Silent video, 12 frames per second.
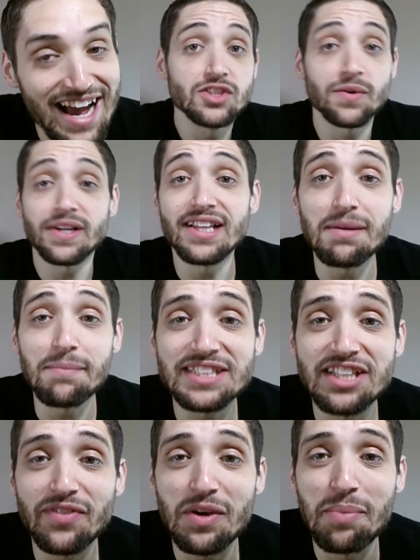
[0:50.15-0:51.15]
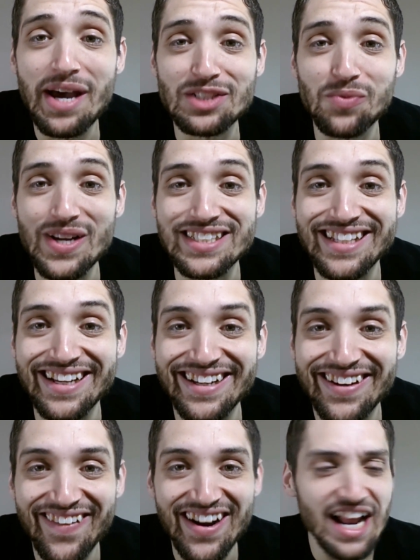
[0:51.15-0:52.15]
So I didn't let myself get past Wednesday,
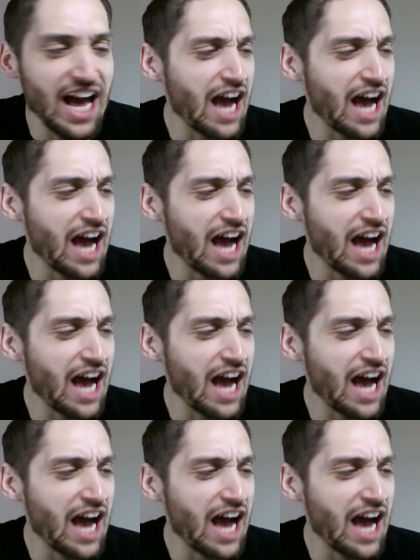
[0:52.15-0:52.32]
alright?